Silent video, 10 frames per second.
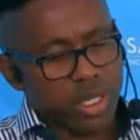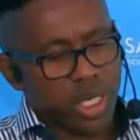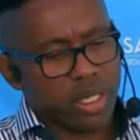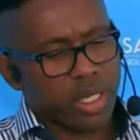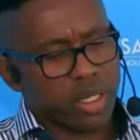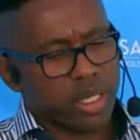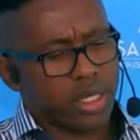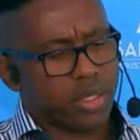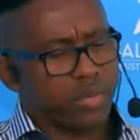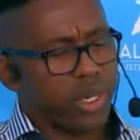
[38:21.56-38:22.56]
I'm going to
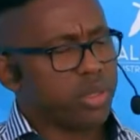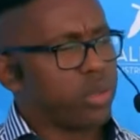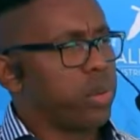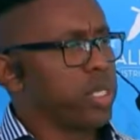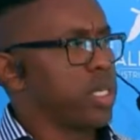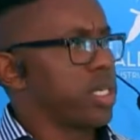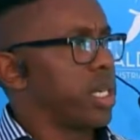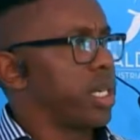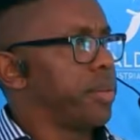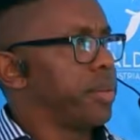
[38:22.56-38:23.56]
identify to, which is
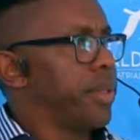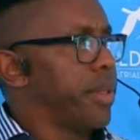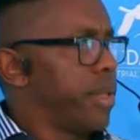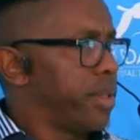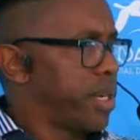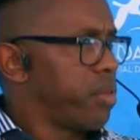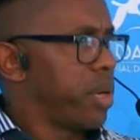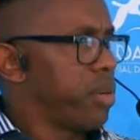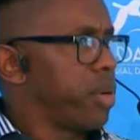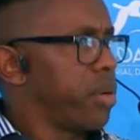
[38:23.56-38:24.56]
a
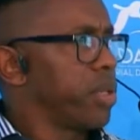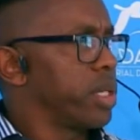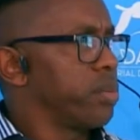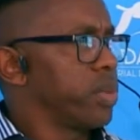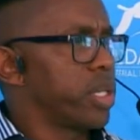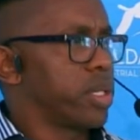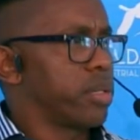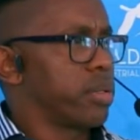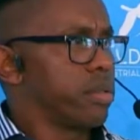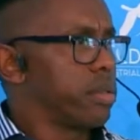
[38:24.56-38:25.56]
3-month program, which is
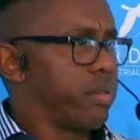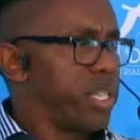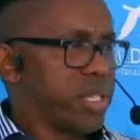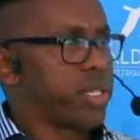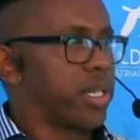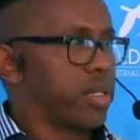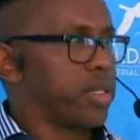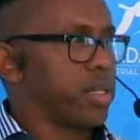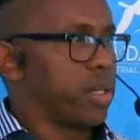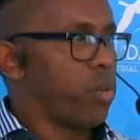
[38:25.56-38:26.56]
basic
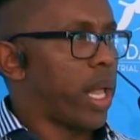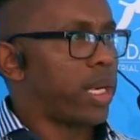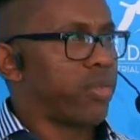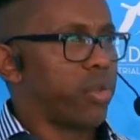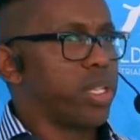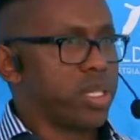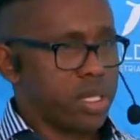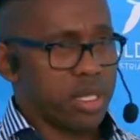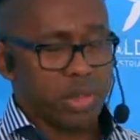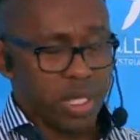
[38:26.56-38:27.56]
skills in welding, for
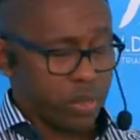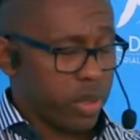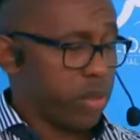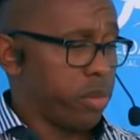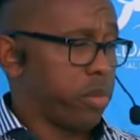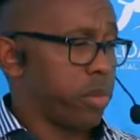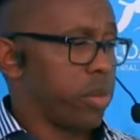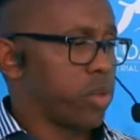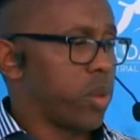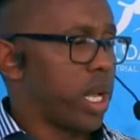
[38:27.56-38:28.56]
instance. I'm just going to
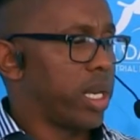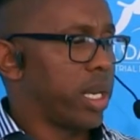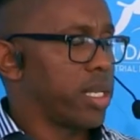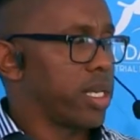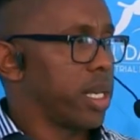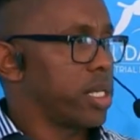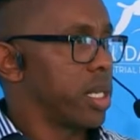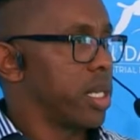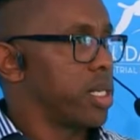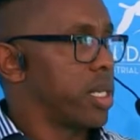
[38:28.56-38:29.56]
use welding as
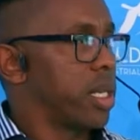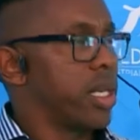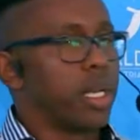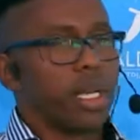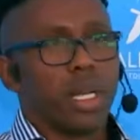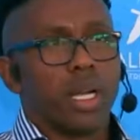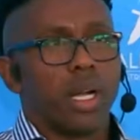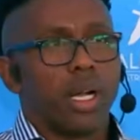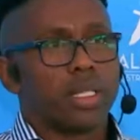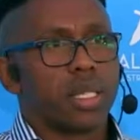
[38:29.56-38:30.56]

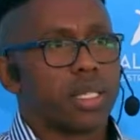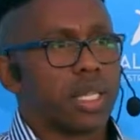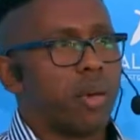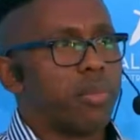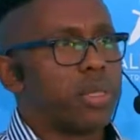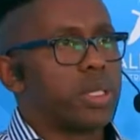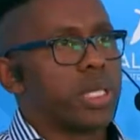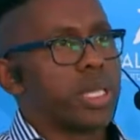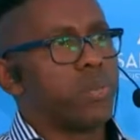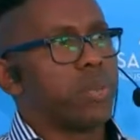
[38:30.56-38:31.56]
an example,
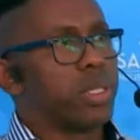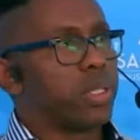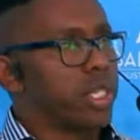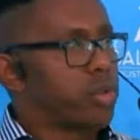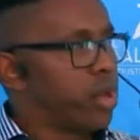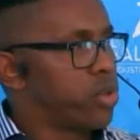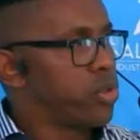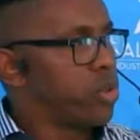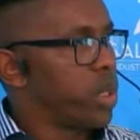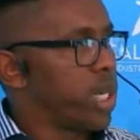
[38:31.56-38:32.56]
and then we'll
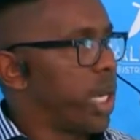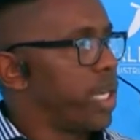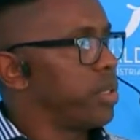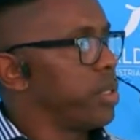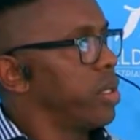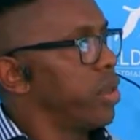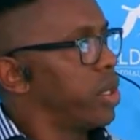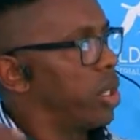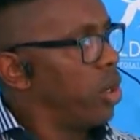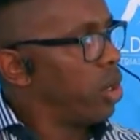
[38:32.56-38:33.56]
expose to you again
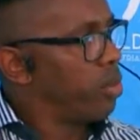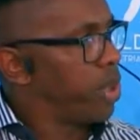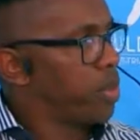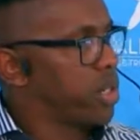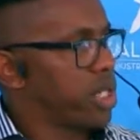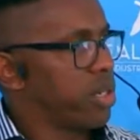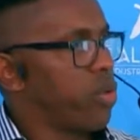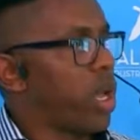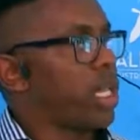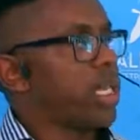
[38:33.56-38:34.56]
on a longer process of
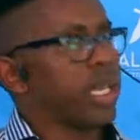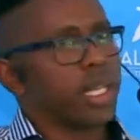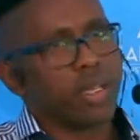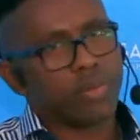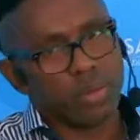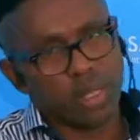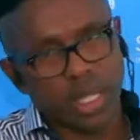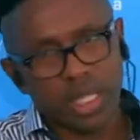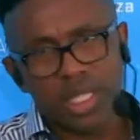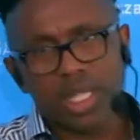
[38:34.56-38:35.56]
welding, and then
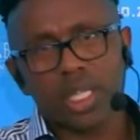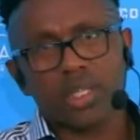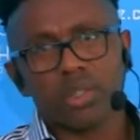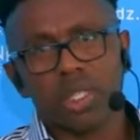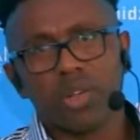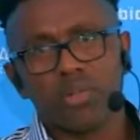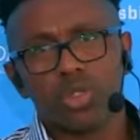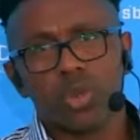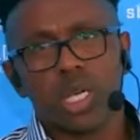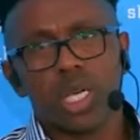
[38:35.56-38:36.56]
articulate yourself
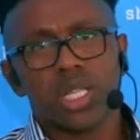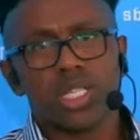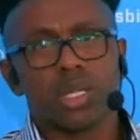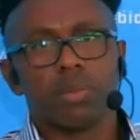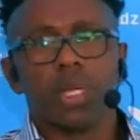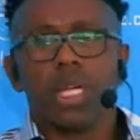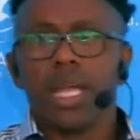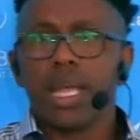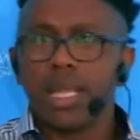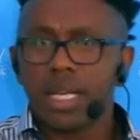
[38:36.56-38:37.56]
into a learnership,
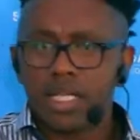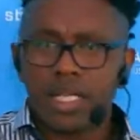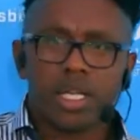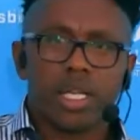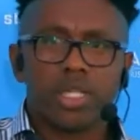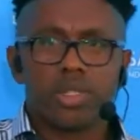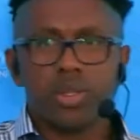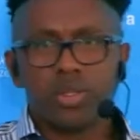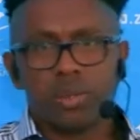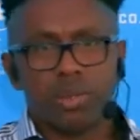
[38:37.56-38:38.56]
and then articulate you
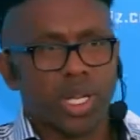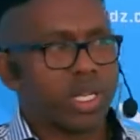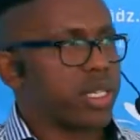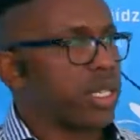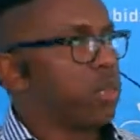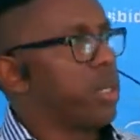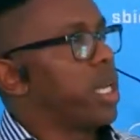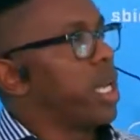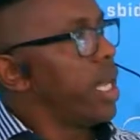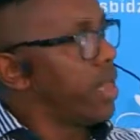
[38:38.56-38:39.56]
into apprenticeship,
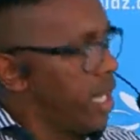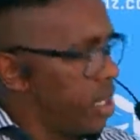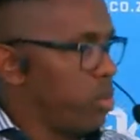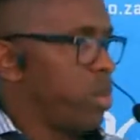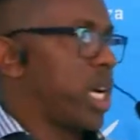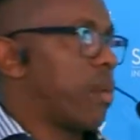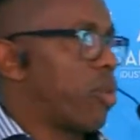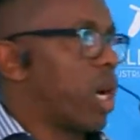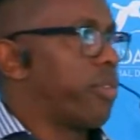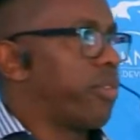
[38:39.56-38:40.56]
and then you become
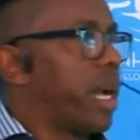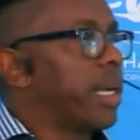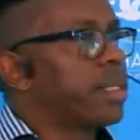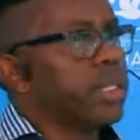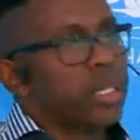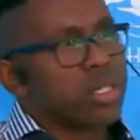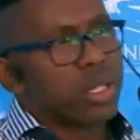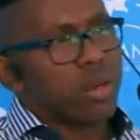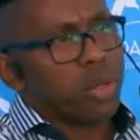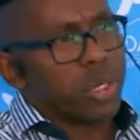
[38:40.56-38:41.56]
qualified.
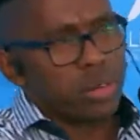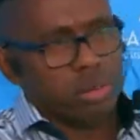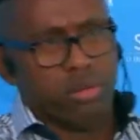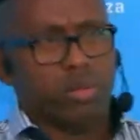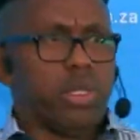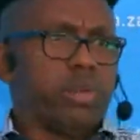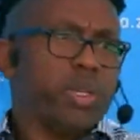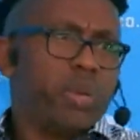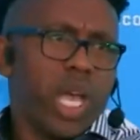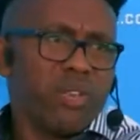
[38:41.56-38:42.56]
So
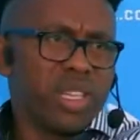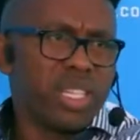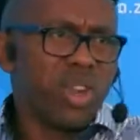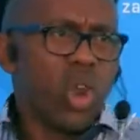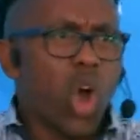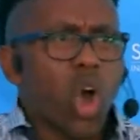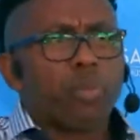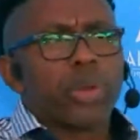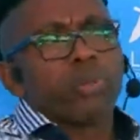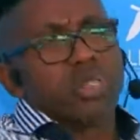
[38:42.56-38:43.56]
we're having this
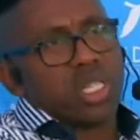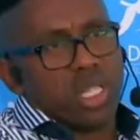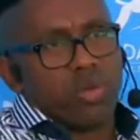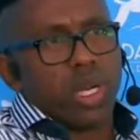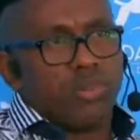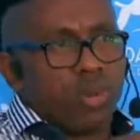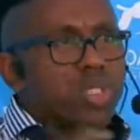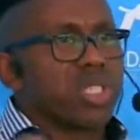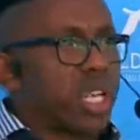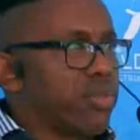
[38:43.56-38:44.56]
long process that we
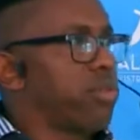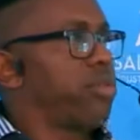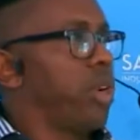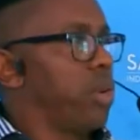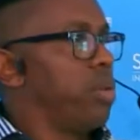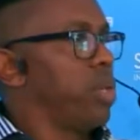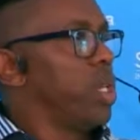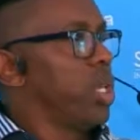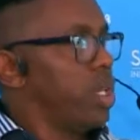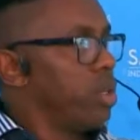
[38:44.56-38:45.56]
unfortunately have to follow
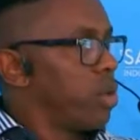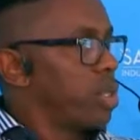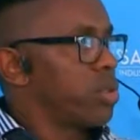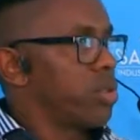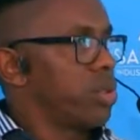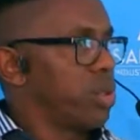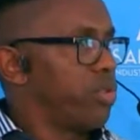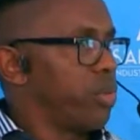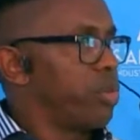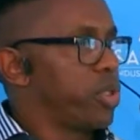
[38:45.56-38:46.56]
in order to
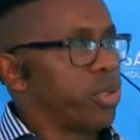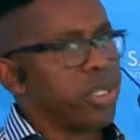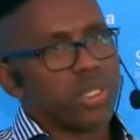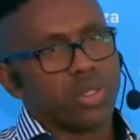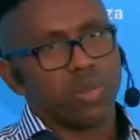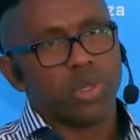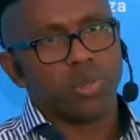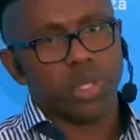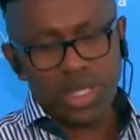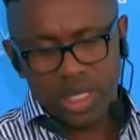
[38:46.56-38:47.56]
give opportunities to
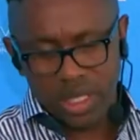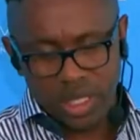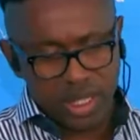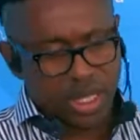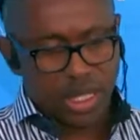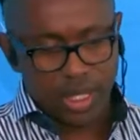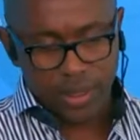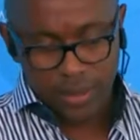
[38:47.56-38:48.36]
people in this area.